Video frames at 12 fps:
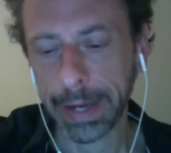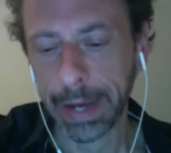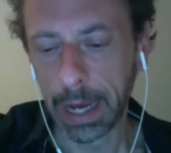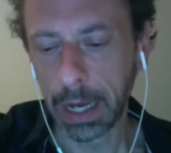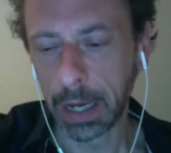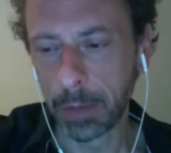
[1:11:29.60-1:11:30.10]

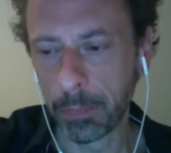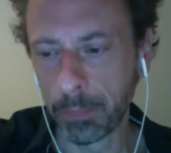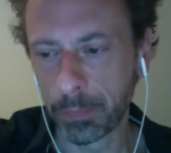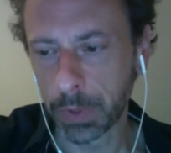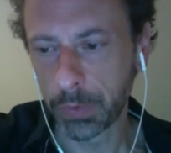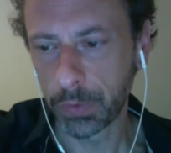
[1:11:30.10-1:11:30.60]

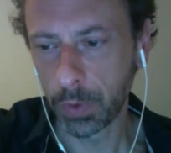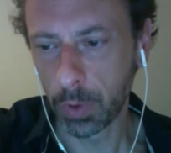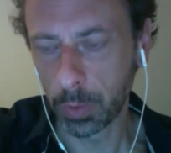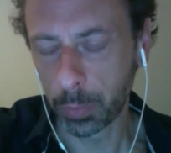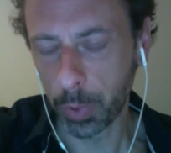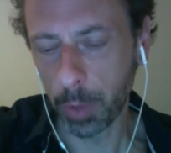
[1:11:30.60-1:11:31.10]
um,
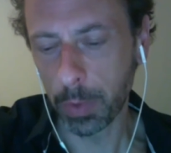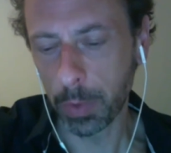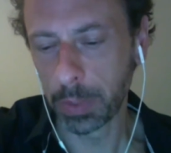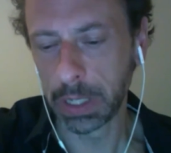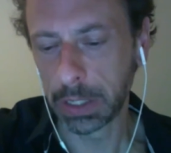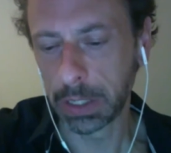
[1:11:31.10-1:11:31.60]
so
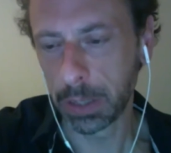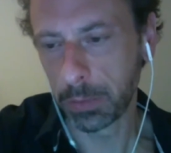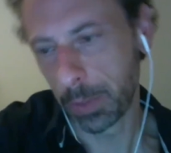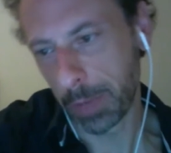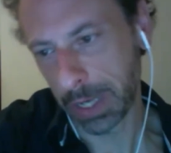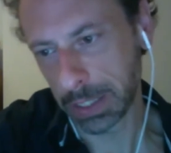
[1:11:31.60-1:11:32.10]
probably the,
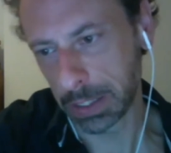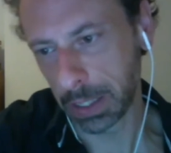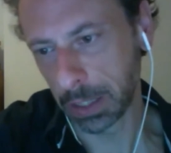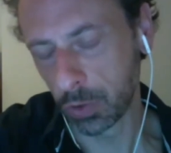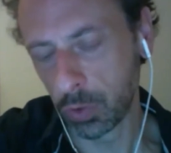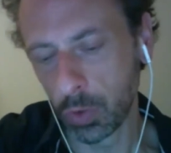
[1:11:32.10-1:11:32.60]
the best
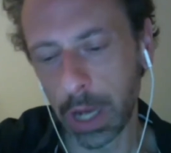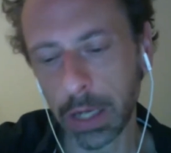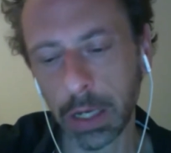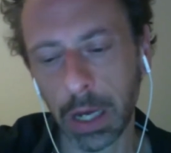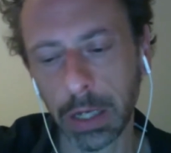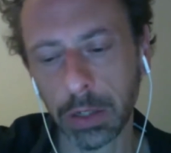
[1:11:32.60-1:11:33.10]
thing to do,
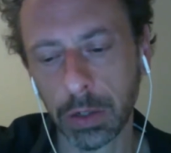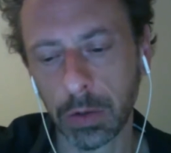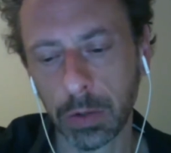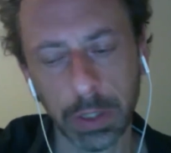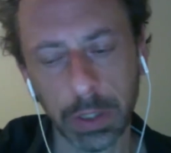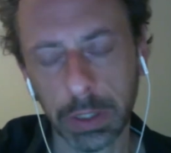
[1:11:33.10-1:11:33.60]
I, I don't
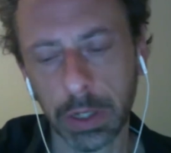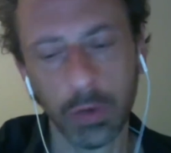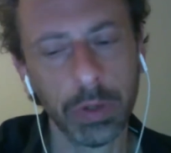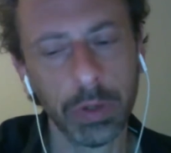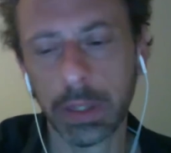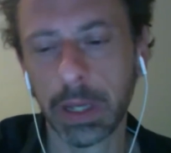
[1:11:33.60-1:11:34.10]
know, the, the
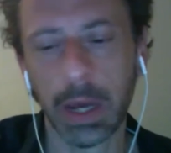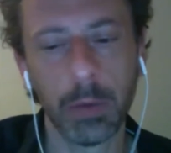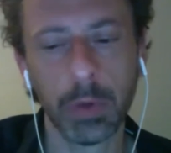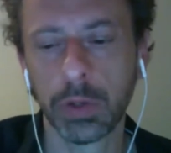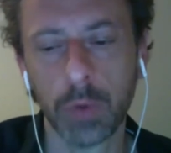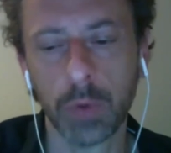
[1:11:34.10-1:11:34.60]
other thing I
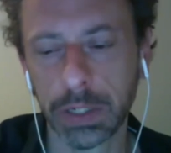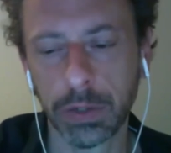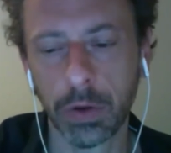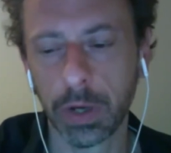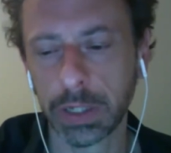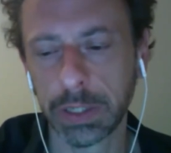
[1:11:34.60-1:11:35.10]
wanted to ask
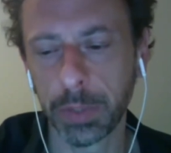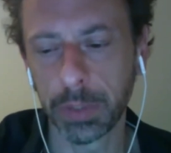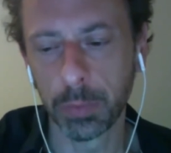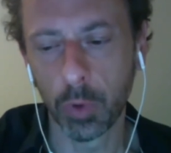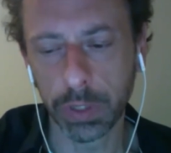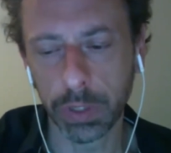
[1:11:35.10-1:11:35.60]
you is a bit
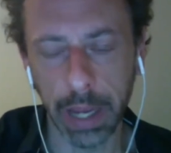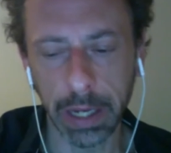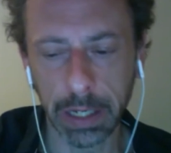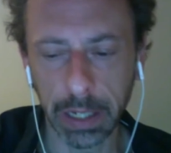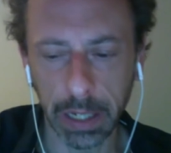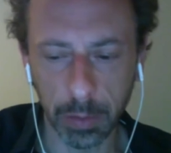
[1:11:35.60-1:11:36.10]
more
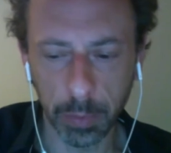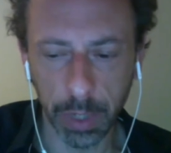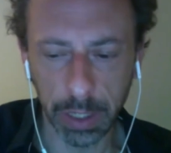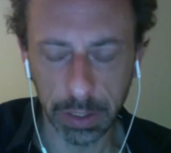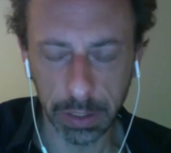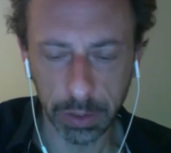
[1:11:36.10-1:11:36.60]
technical,
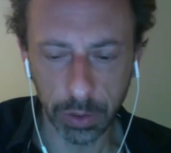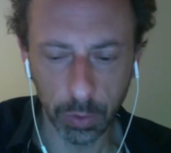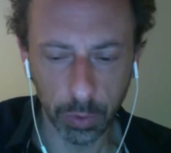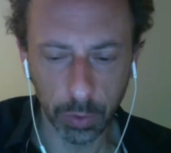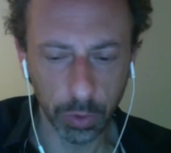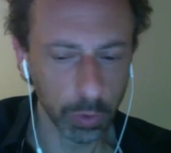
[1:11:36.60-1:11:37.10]
but uh,
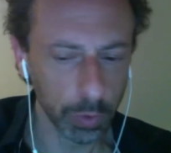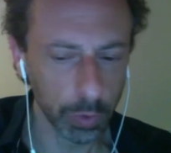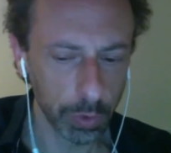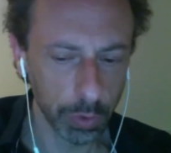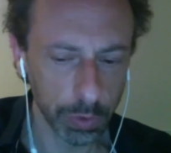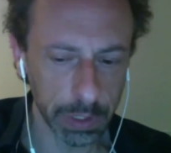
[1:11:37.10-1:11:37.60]
you, you,
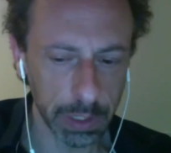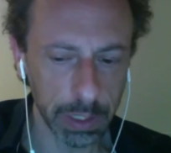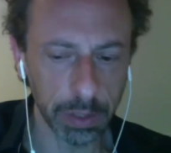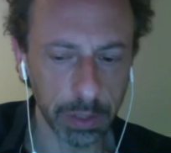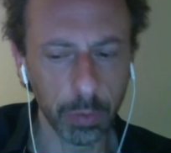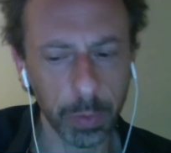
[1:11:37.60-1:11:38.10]
you said
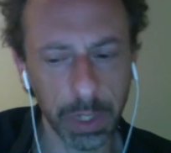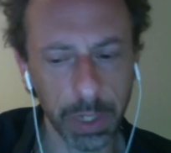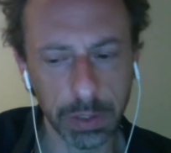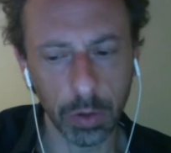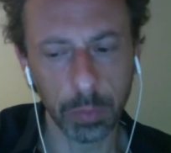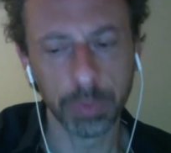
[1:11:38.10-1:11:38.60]
that you based
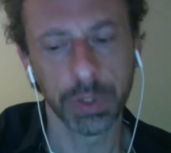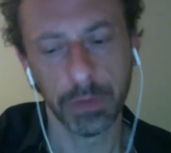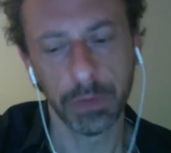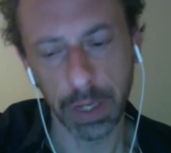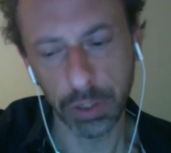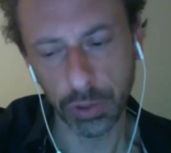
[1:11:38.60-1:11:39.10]
on
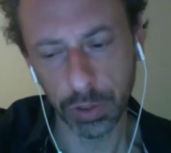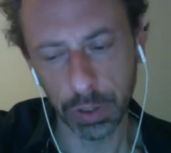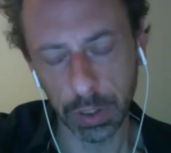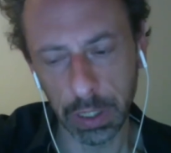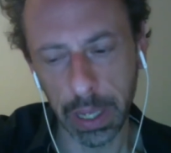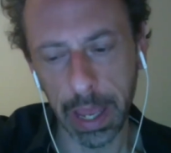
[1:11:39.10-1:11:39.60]

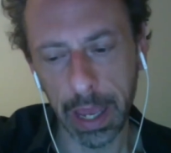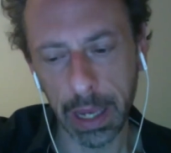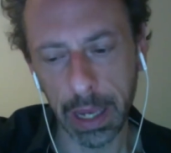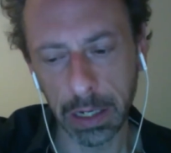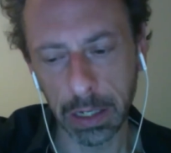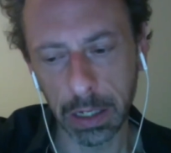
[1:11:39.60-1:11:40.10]
observation
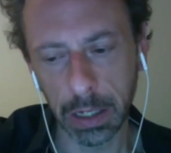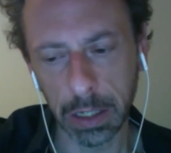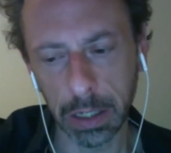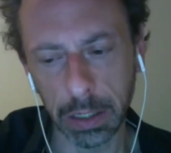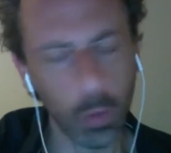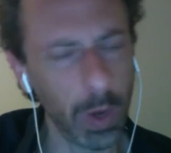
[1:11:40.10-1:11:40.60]
and
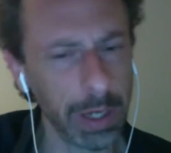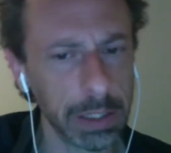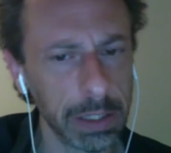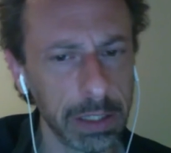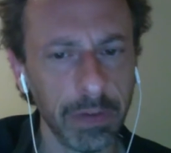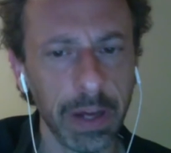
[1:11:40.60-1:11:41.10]
uh,
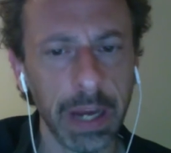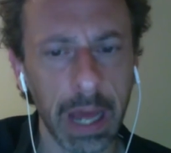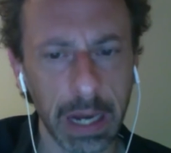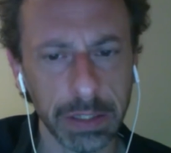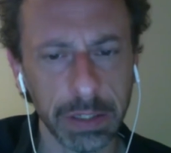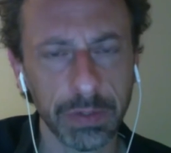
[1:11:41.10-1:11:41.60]
qualitative
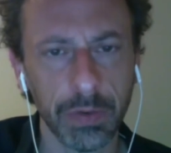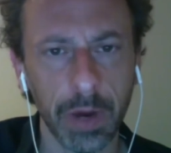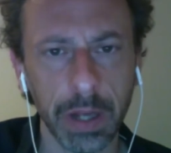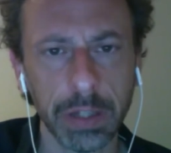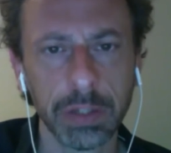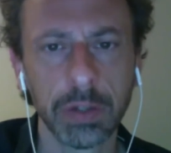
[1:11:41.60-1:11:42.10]
analysis,
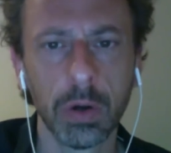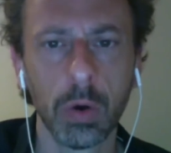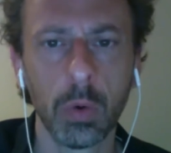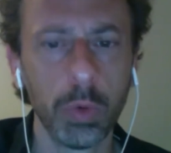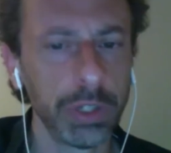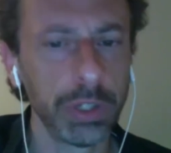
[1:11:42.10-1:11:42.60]
right? So
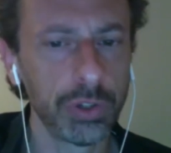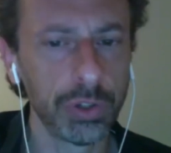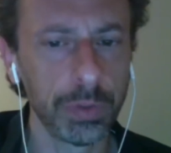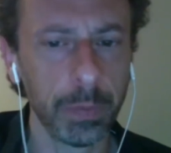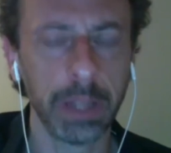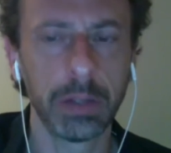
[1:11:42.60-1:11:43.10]

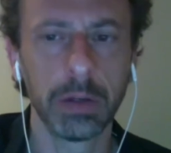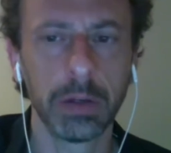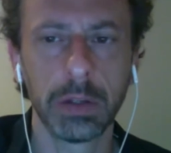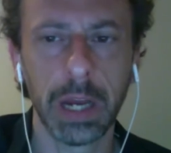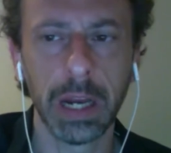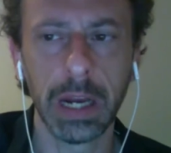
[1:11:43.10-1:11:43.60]
which
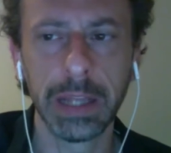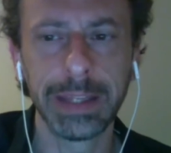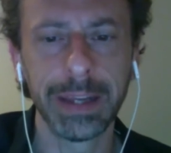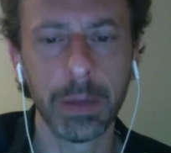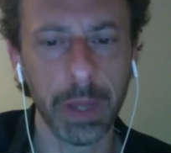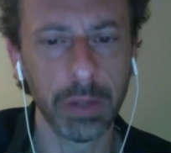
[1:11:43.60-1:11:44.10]
method,
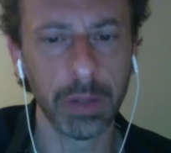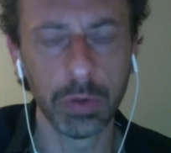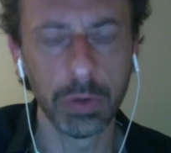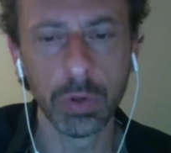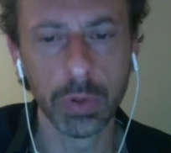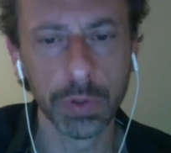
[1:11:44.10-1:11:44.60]
analytic method
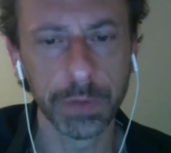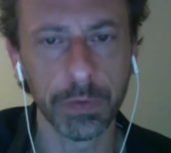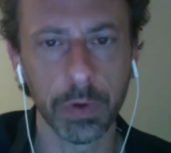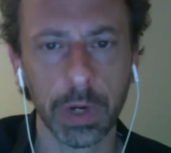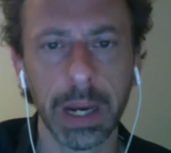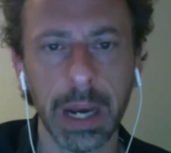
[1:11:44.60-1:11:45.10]
did you use
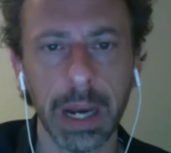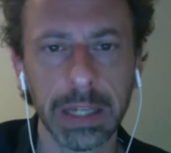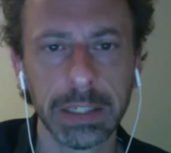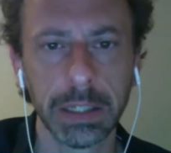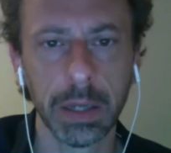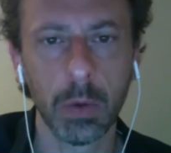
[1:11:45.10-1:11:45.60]
for
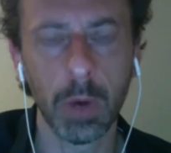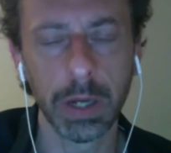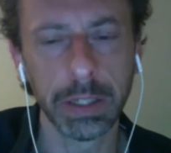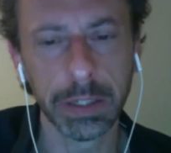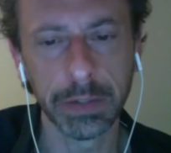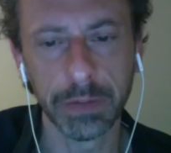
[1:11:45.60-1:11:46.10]
analyzing the
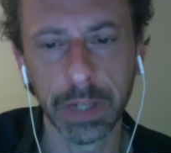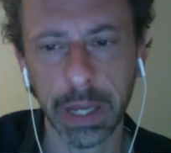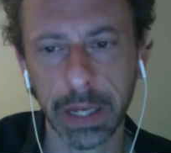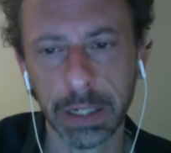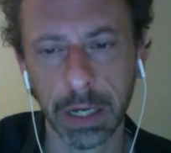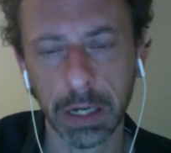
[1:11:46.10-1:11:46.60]
qualitative
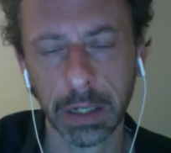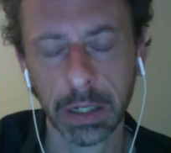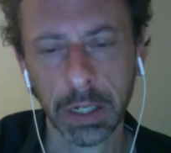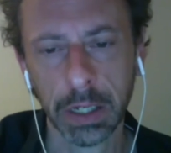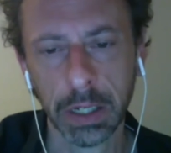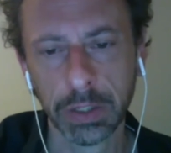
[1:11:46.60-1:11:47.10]
data?
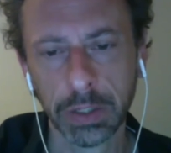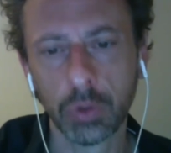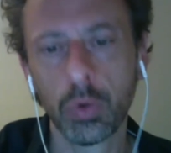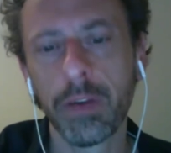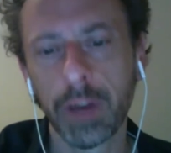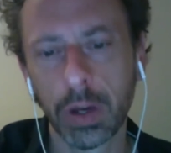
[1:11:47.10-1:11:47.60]
So
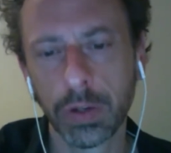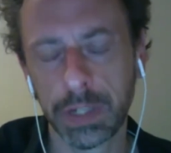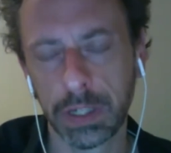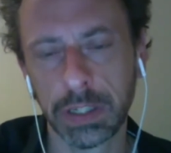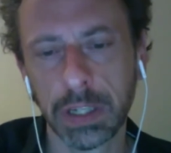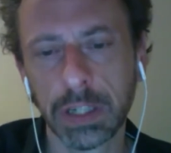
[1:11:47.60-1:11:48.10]
to have a
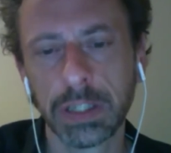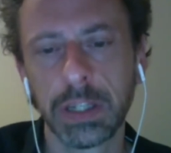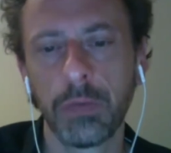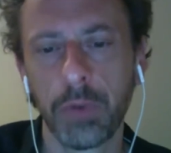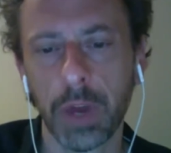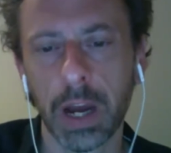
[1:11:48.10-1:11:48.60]
consistency,
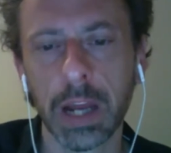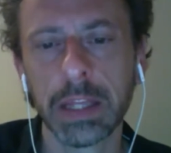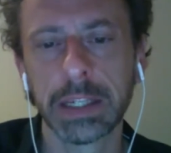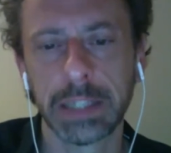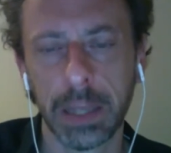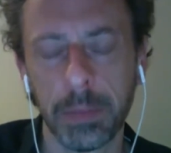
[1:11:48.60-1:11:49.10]
if you run
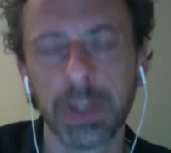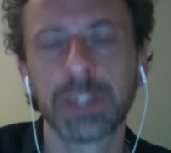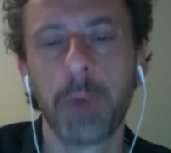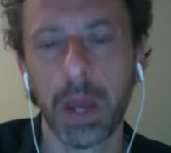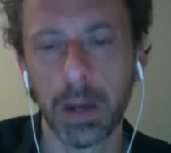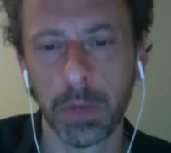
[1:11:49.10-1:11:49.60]
the same
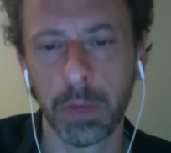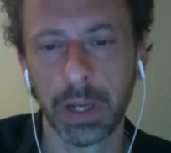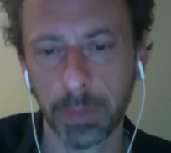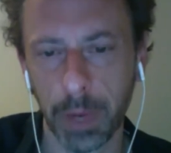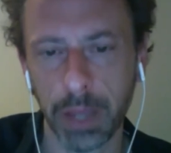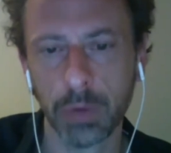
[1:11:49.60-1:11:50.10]

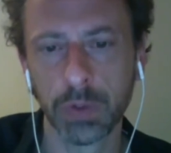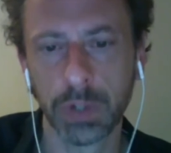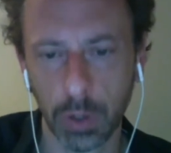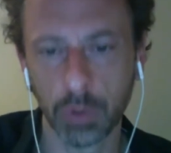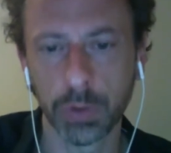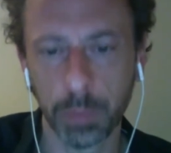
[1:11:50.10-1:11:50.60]
experiment by using
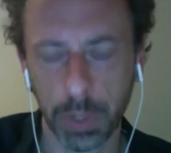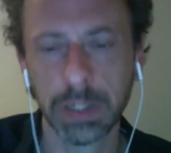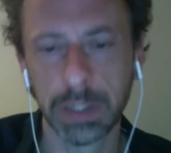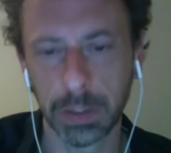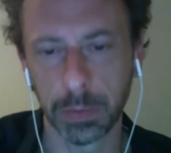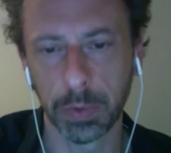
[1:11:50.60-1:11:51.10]
those
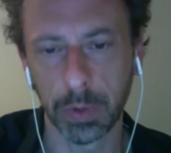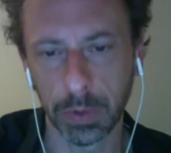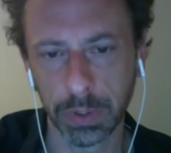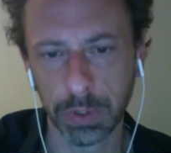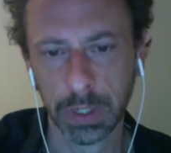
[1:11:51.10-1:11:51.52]
principles,